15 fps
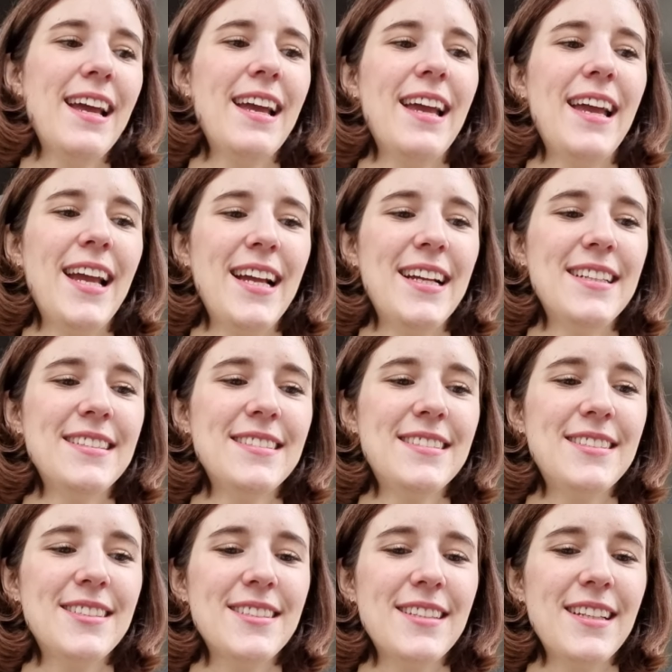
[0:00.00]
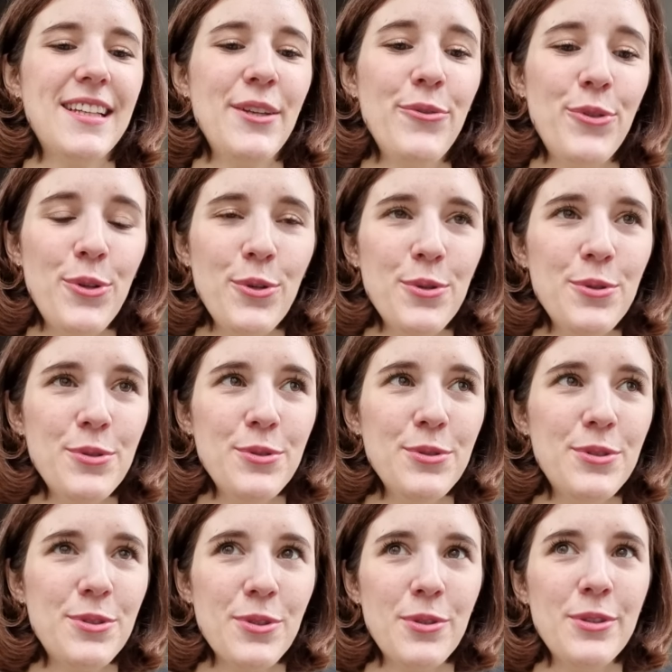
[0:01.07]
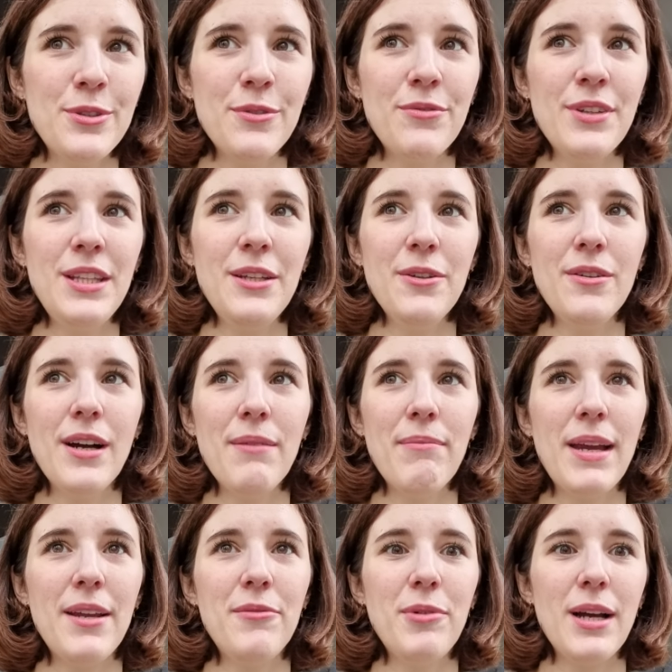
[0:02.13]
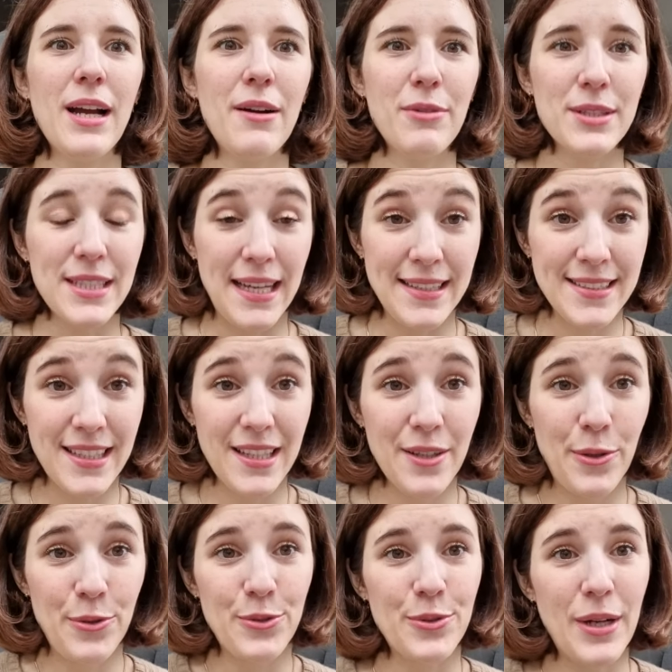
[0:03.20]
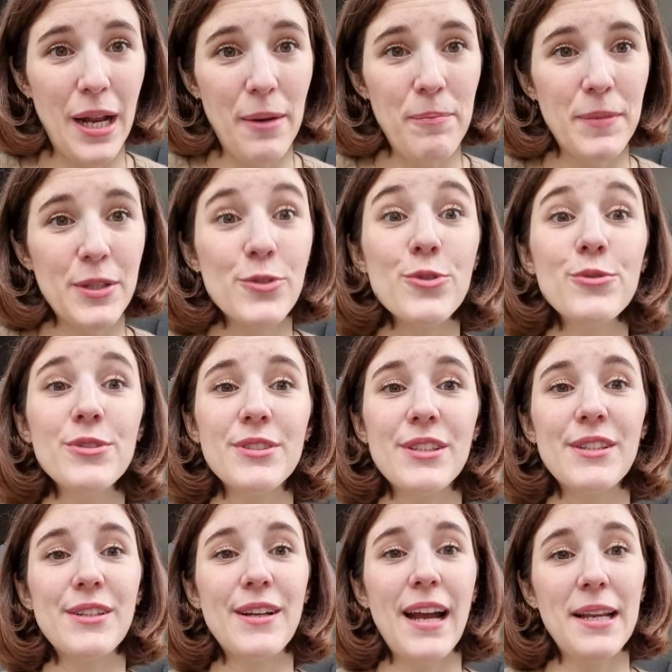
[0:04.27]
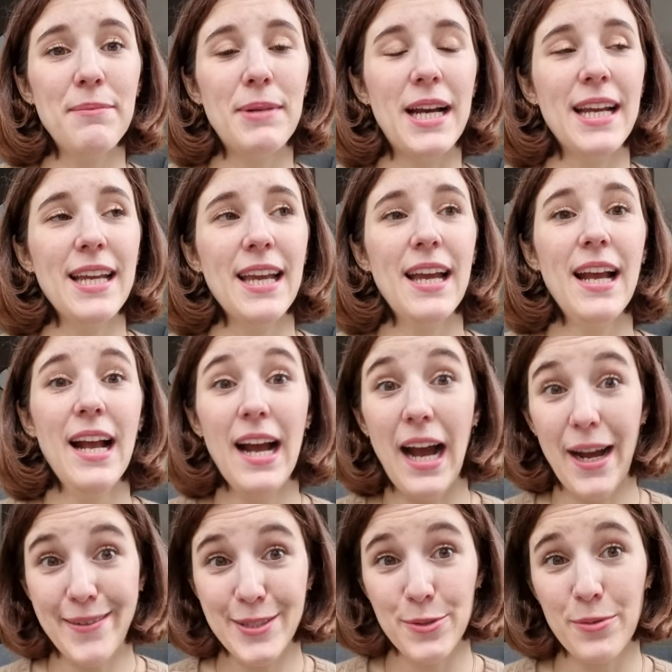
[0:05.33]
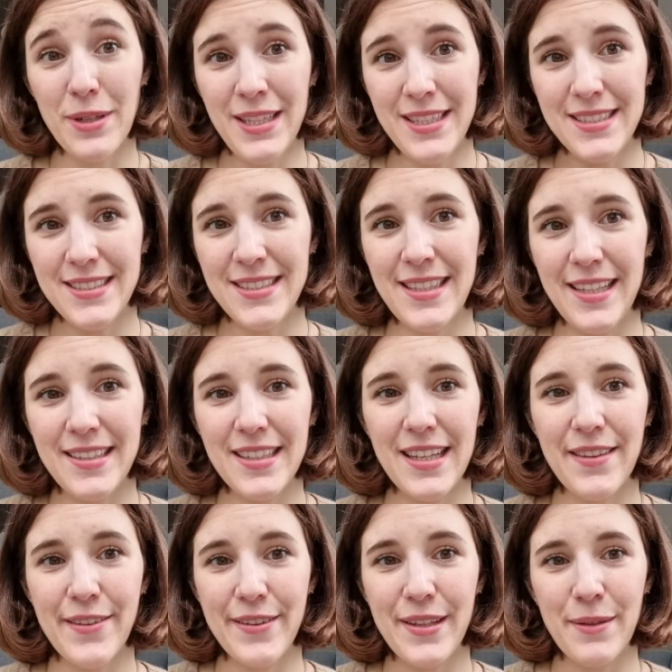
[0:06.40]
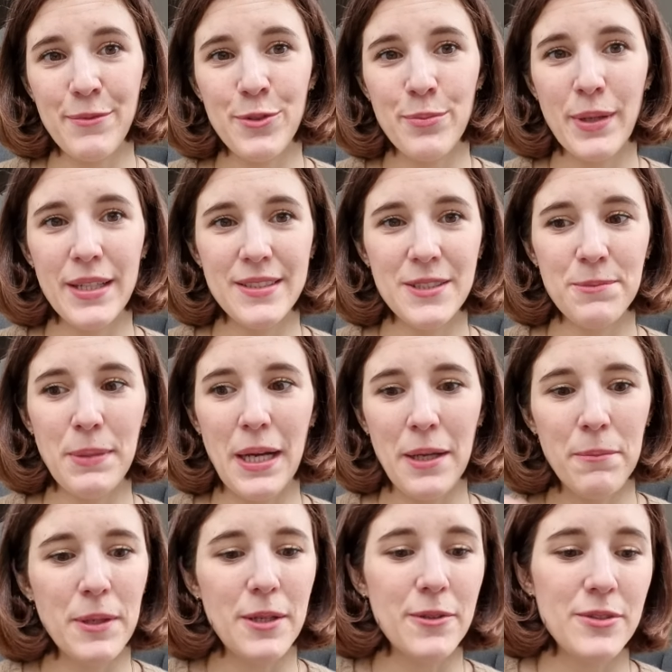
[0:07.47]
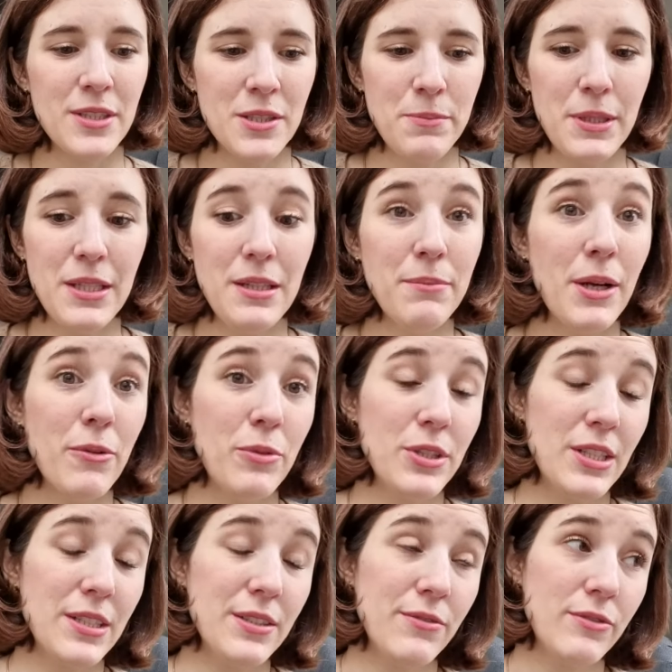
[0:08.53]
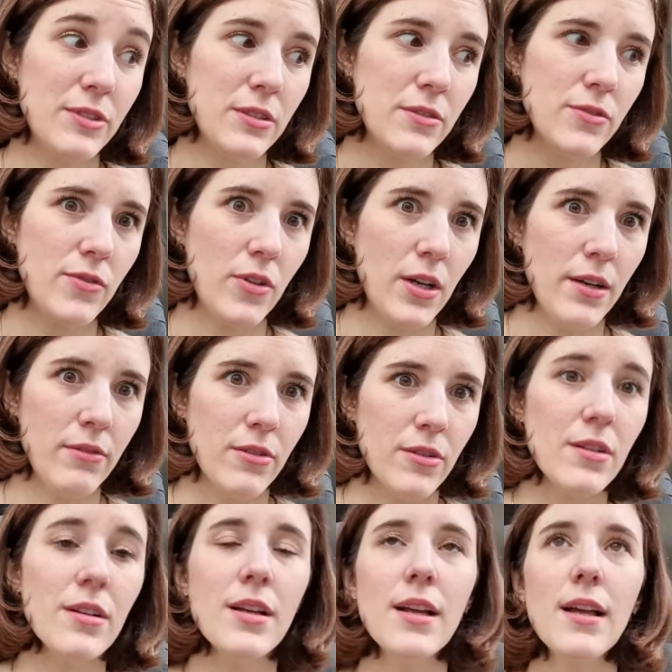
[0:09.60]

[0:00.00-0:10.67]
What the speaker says: And if you saw the video I made where I was asking you to help me choose a handbag, I was already hesitating at the time to buy this bag because it's been in my wish list since forever.